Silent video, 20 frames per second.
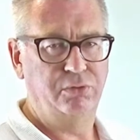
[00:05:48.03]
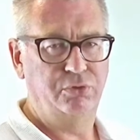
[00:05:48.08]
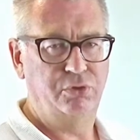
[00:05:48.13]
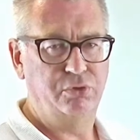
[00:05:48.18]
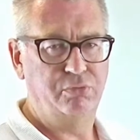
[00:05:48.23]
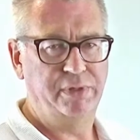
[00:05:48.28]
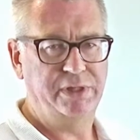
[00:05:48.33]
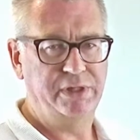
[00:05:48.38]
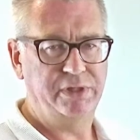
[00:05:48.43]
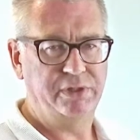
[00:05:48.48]

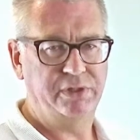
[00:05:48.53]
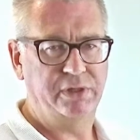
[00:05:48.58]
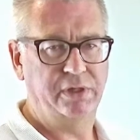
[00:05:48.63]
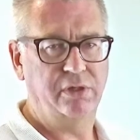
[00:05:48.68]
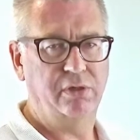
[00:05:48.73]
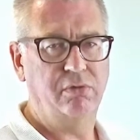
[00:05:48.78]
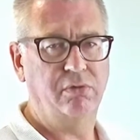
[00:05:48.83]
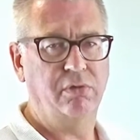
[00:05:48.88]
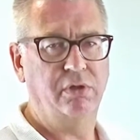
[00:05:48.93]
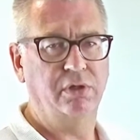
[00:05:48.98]
do we
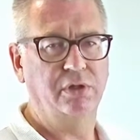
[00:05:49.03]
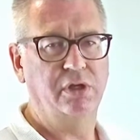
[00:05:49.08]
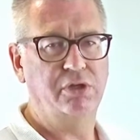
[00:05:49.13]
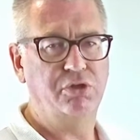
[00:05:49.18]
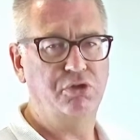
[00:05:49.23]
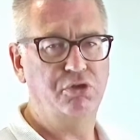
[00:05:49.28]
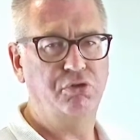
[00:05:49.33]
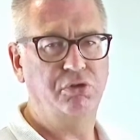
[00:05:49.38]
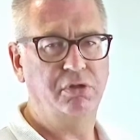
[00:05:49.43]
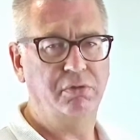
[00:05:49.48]
sell on a
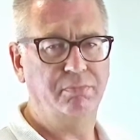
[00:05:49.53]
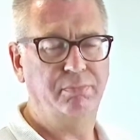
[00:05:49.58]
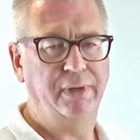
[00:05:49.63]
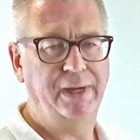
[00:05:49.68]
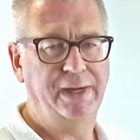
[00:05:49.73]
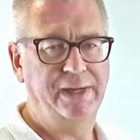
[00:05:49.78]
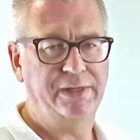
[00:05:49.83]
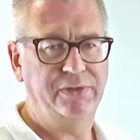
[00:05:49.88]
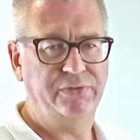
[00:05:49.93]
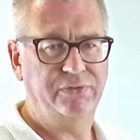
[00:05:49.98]

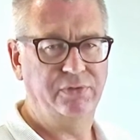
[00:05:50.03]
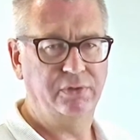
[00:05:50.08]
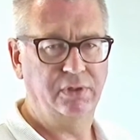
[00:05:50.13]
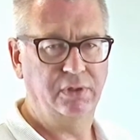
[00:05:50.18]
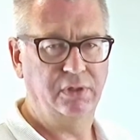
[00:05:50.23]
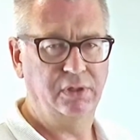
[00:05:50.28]
unit-based